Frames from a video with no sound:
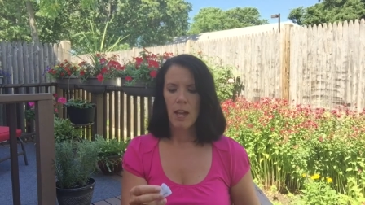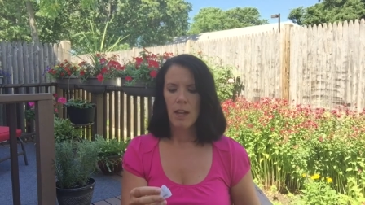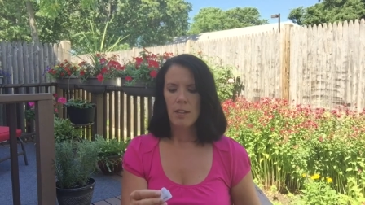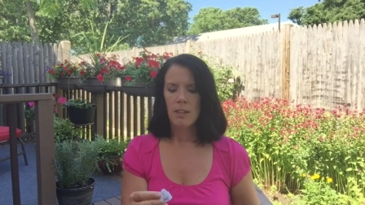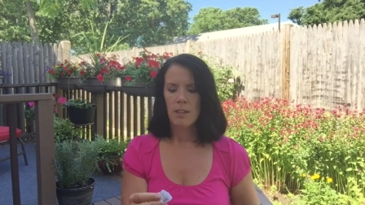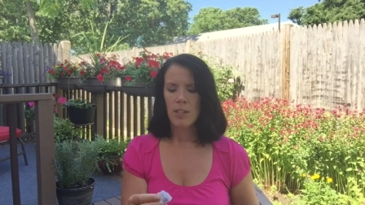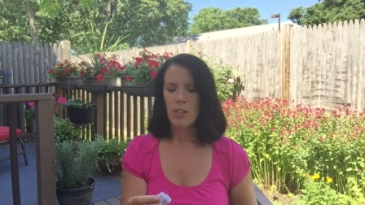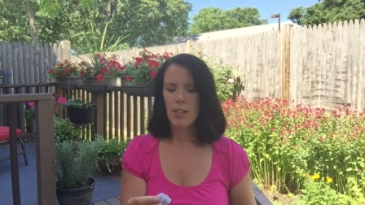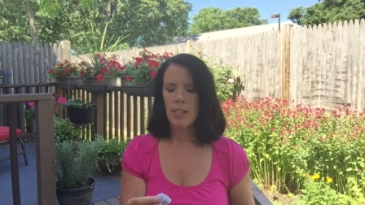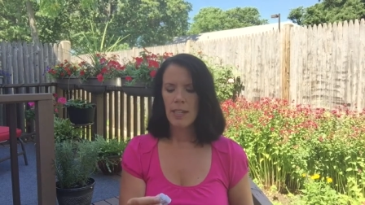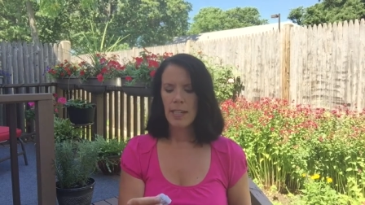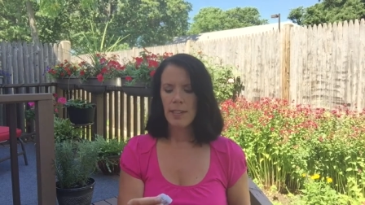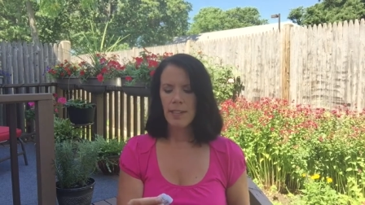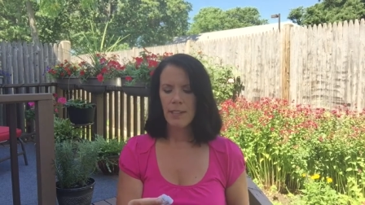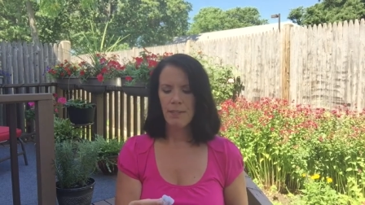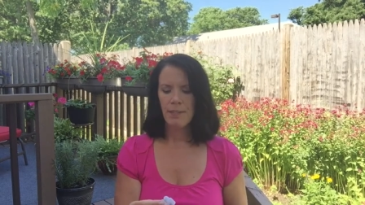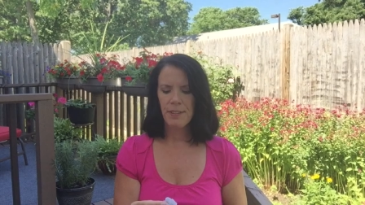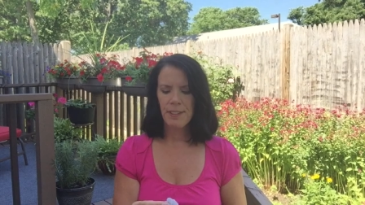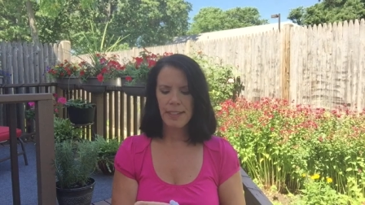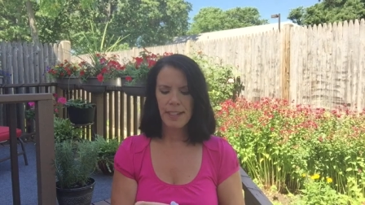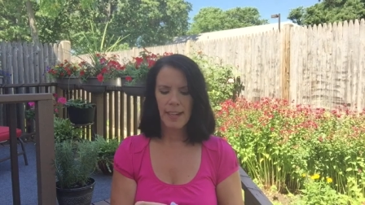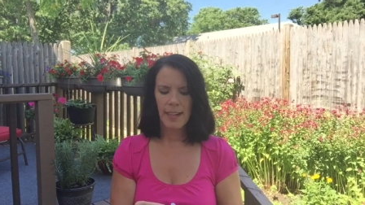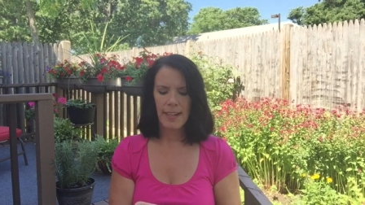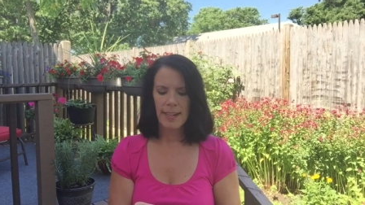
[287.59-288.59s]
So you can get
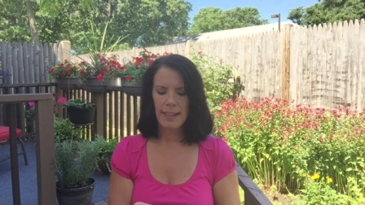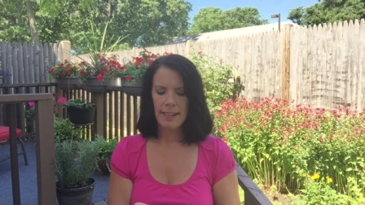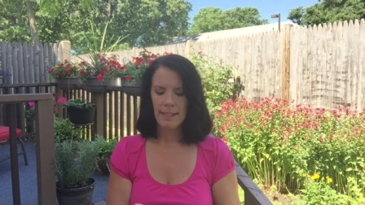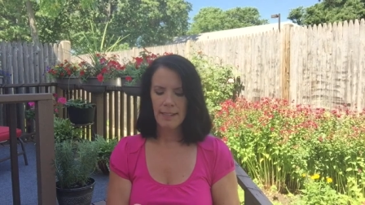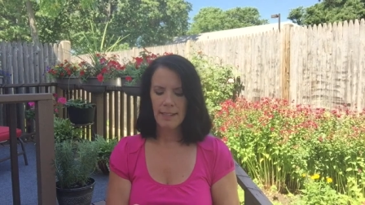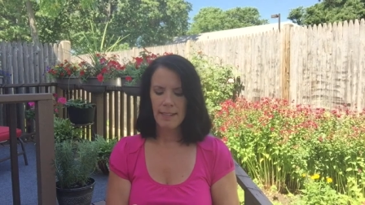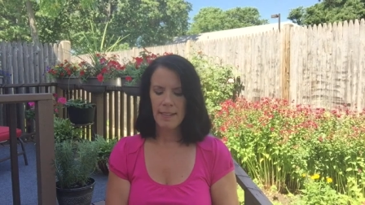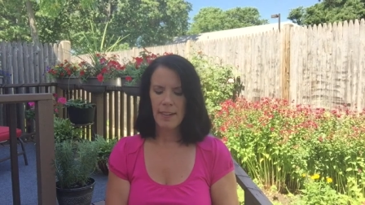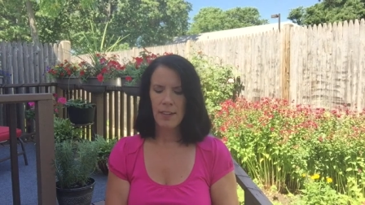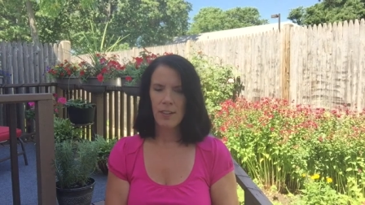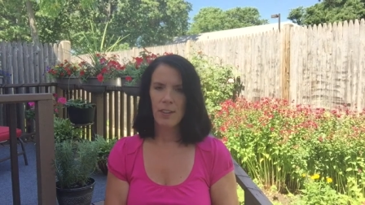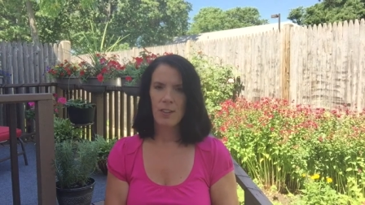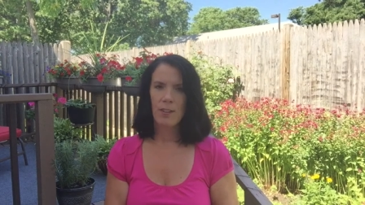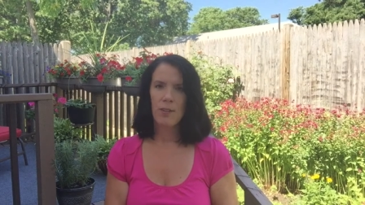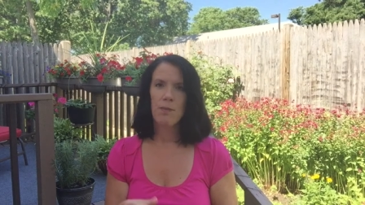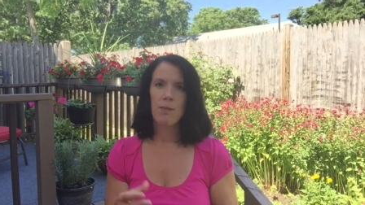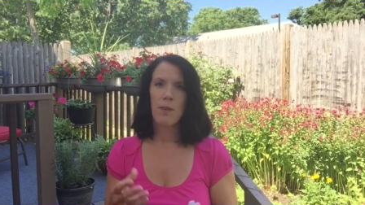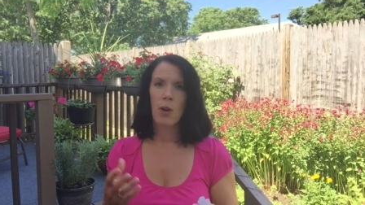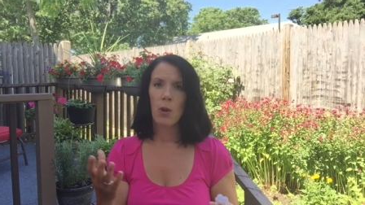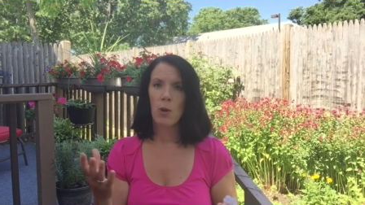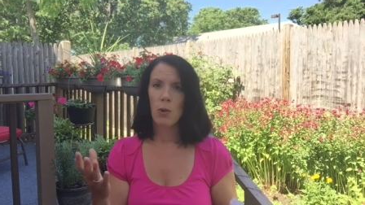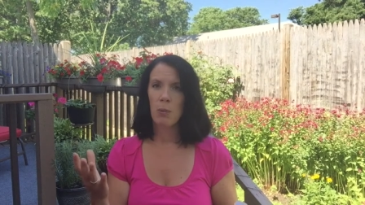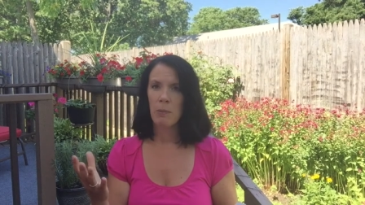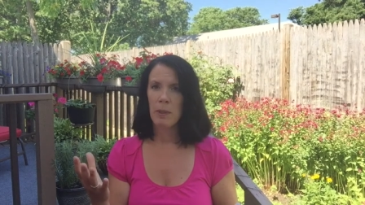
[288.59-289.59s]
different kinds. There's
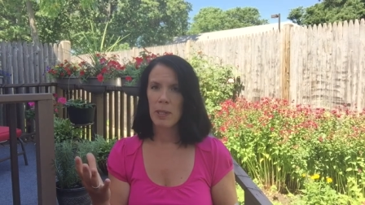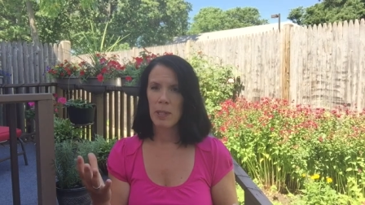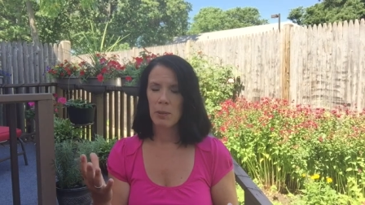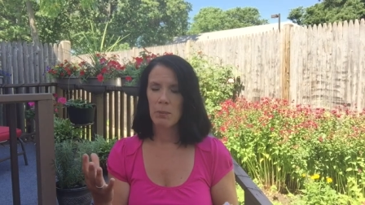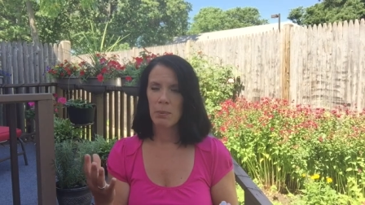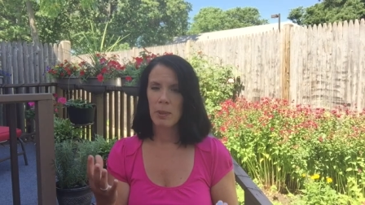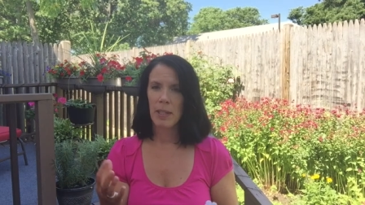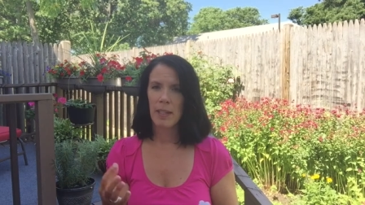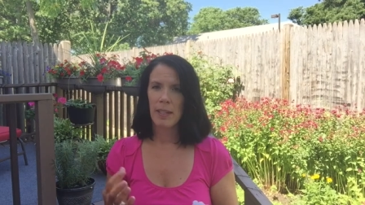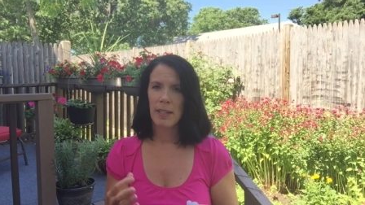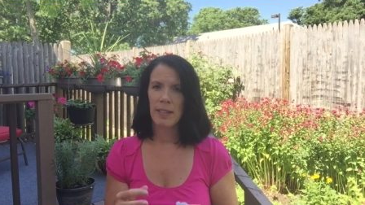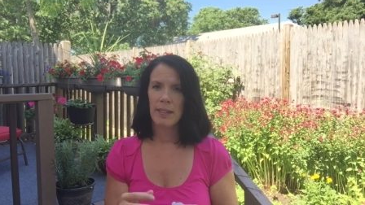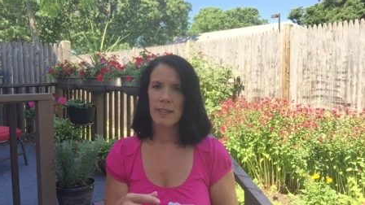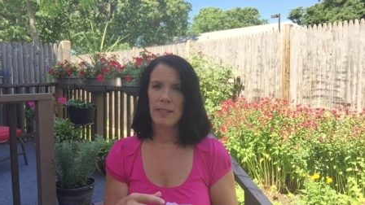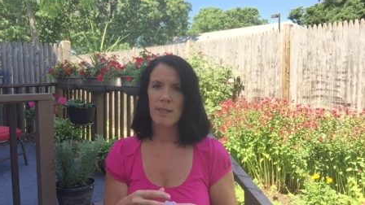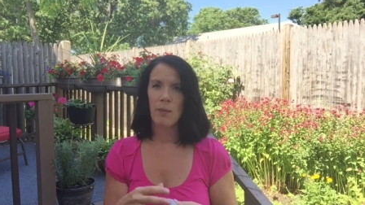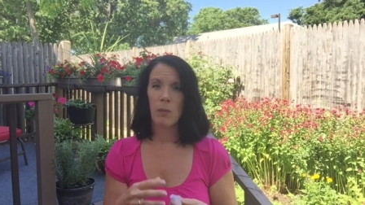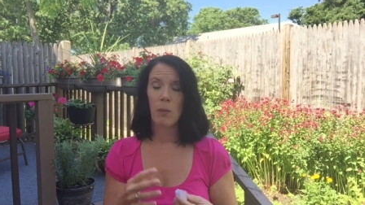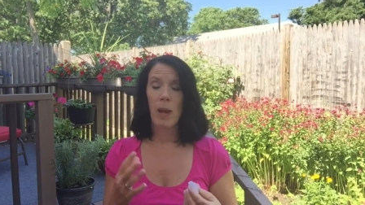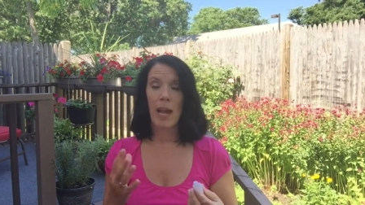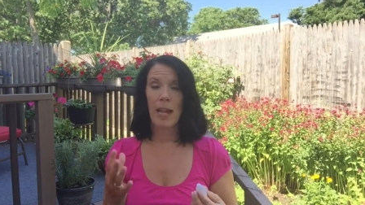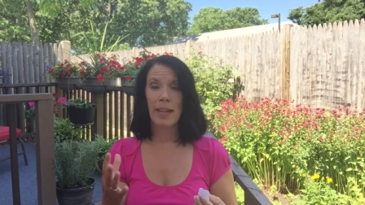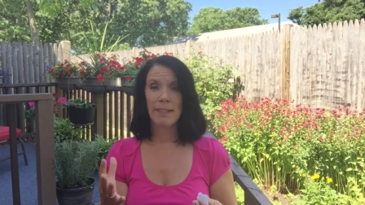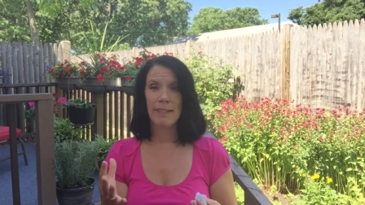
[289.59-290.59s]
foam earplugs,
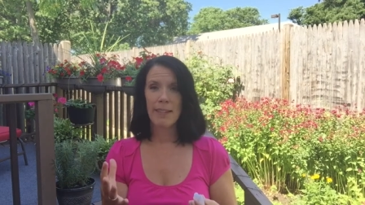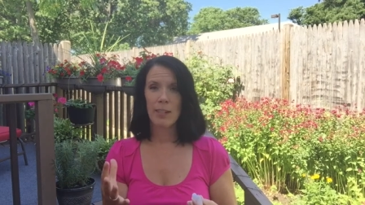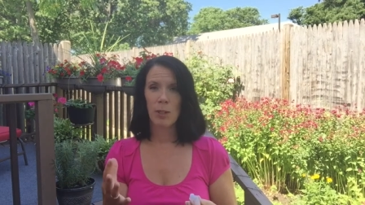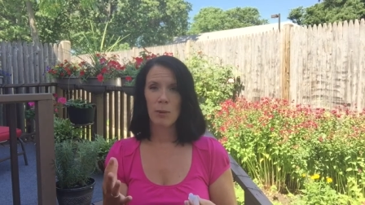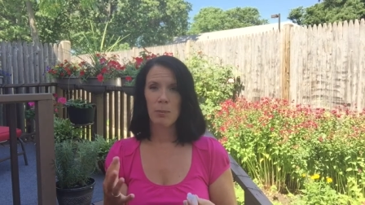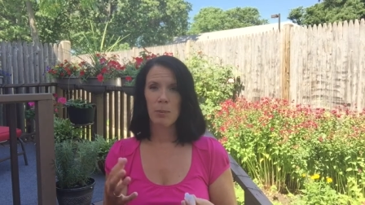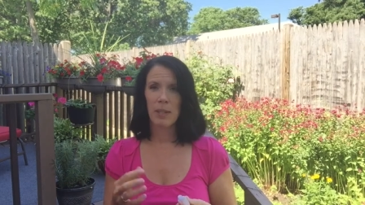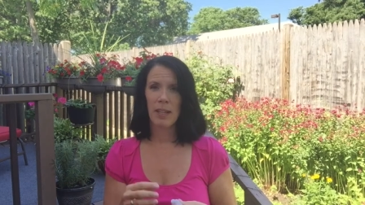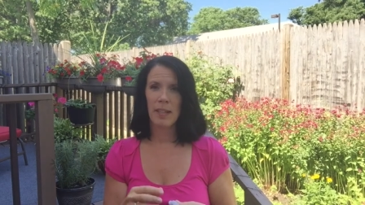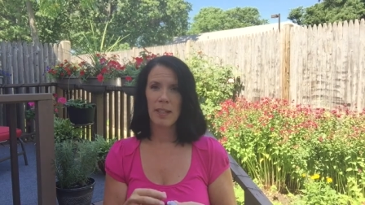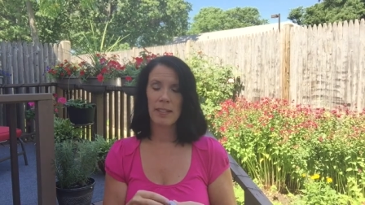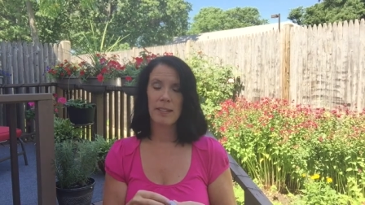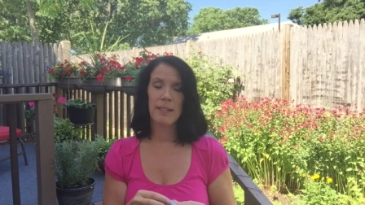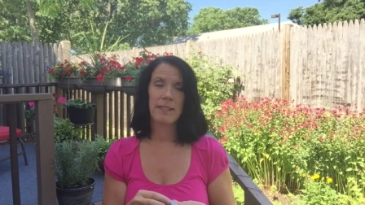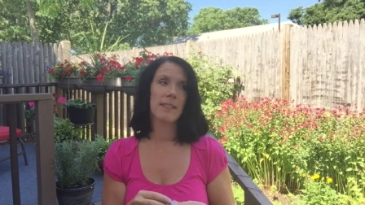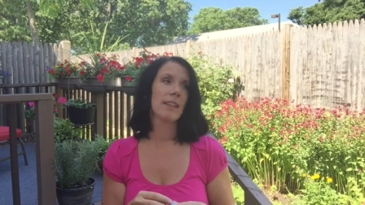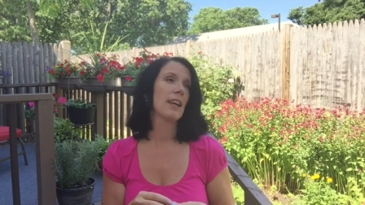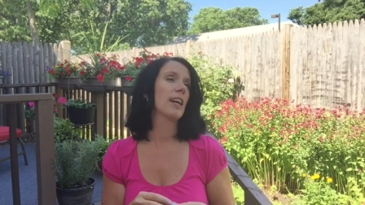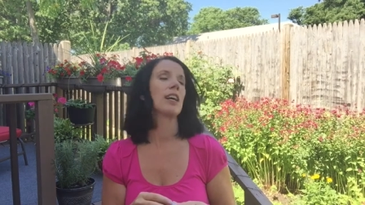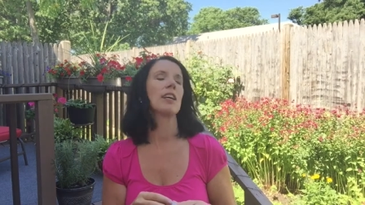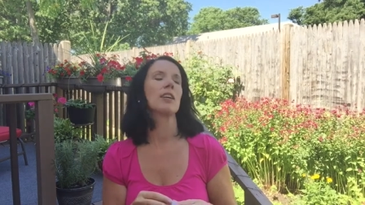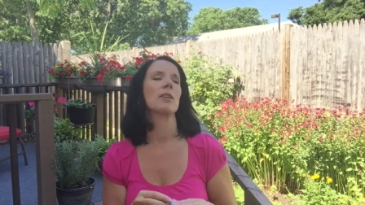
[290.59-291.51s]
wax earplugs.